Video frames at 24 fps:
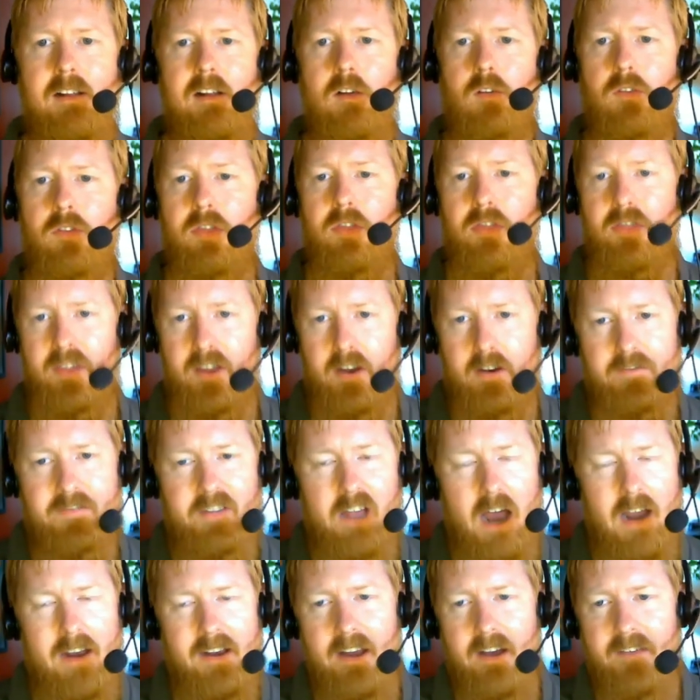They've got
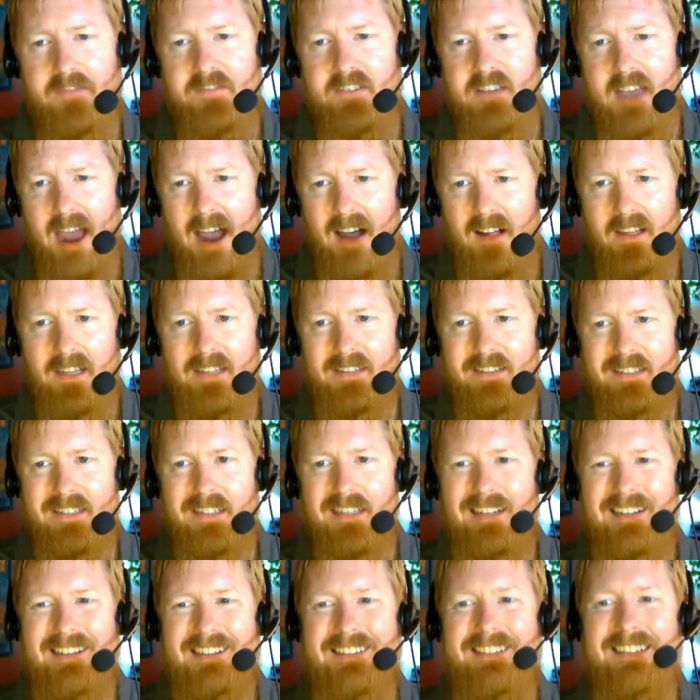enough talent
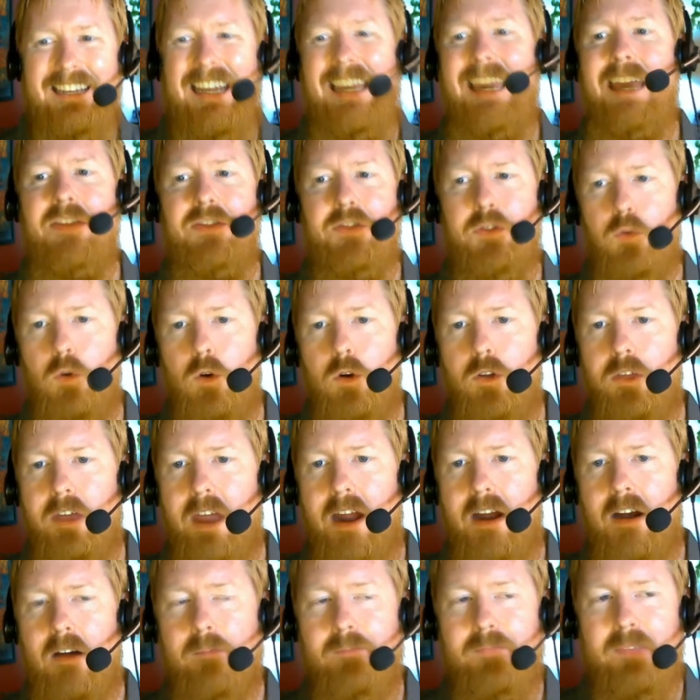to get through
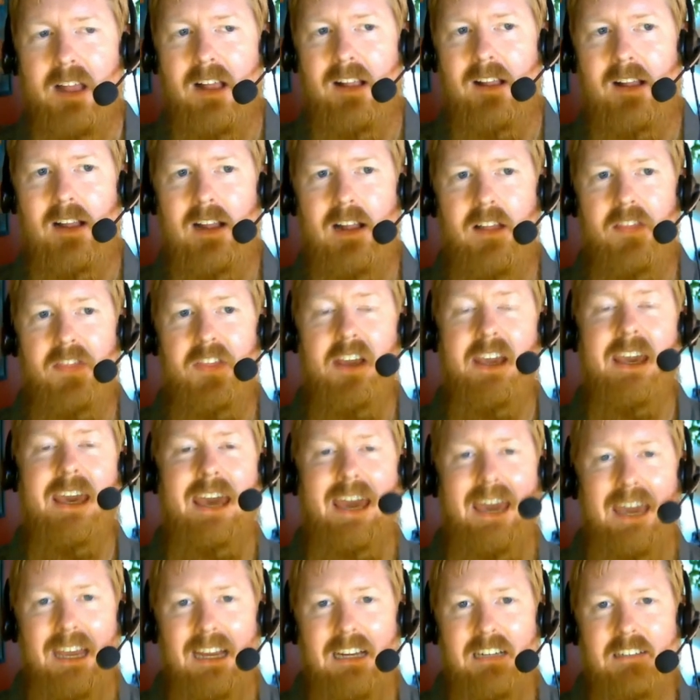there. The
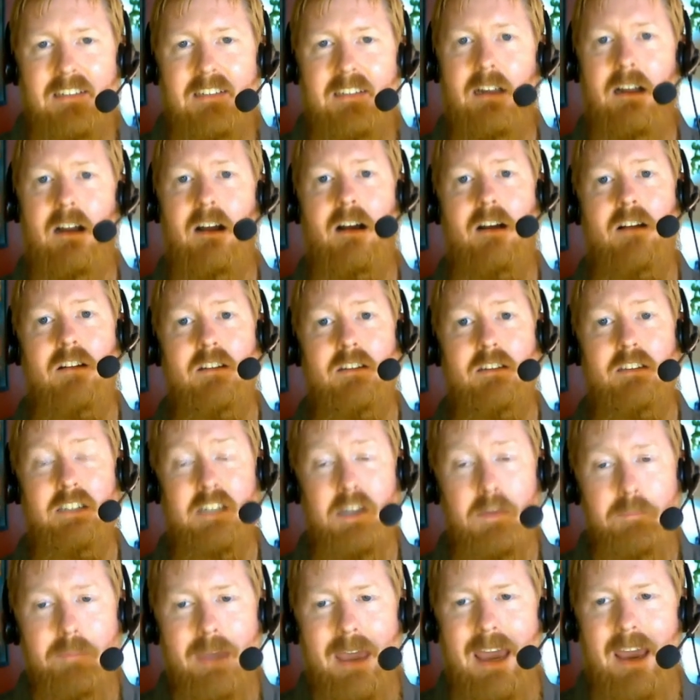Kings, to
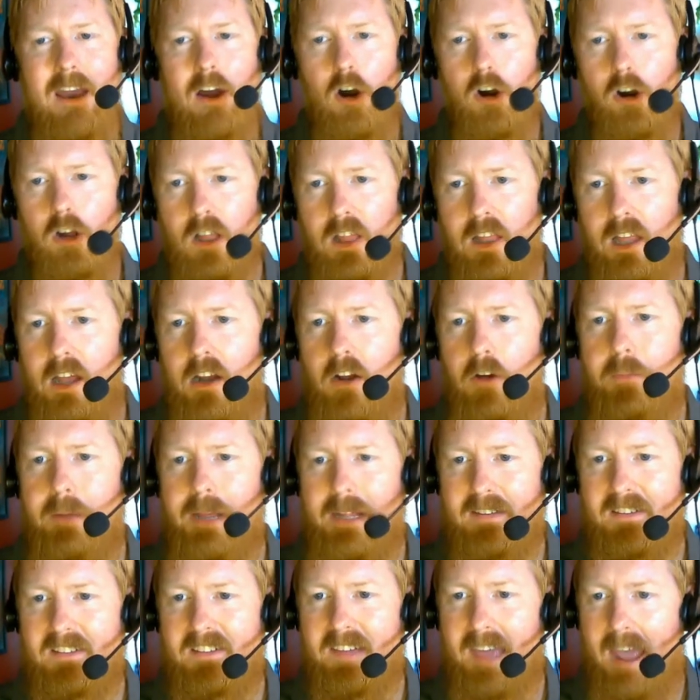me, are a little bit
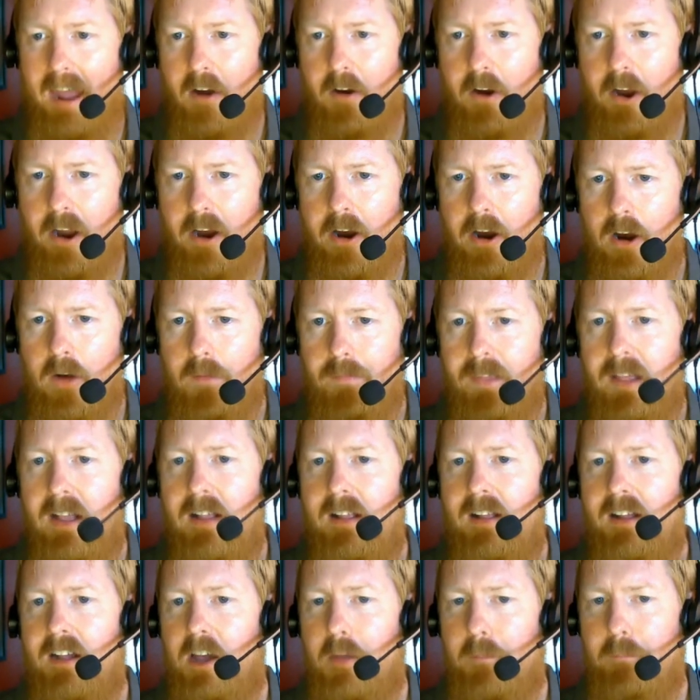scarier
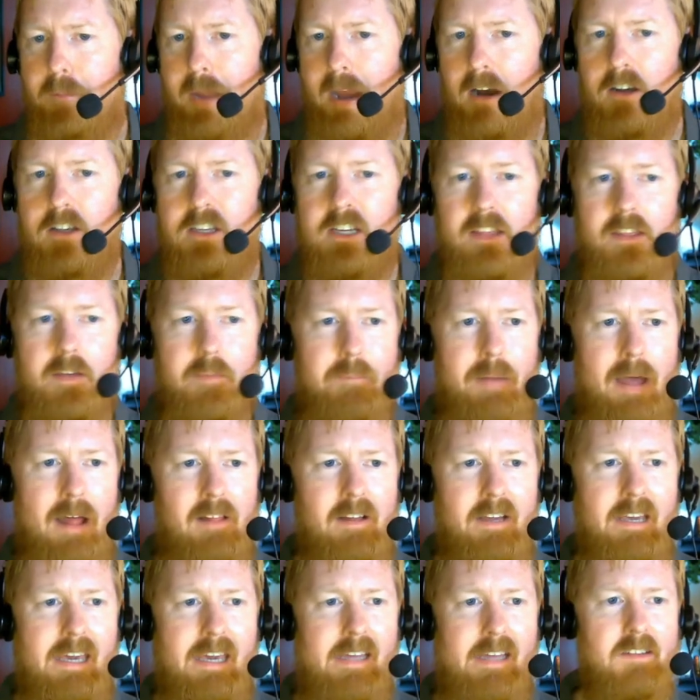compared to the
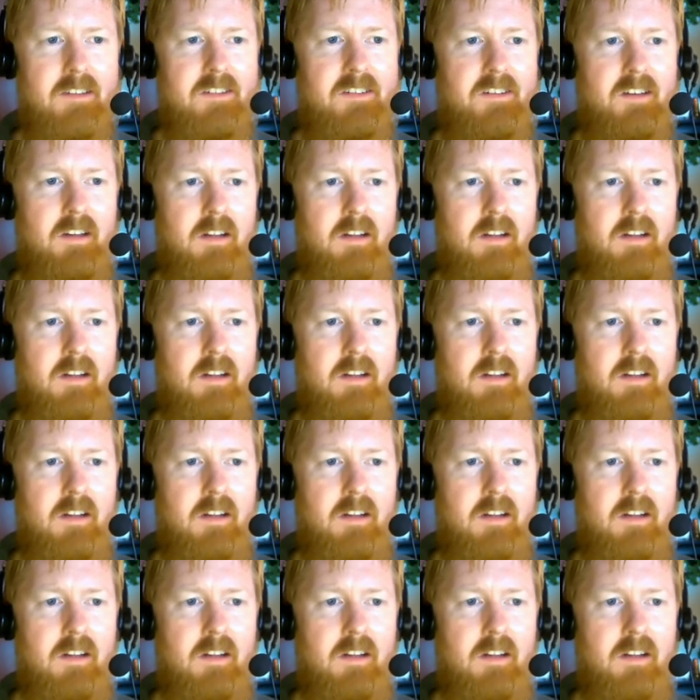Pelicans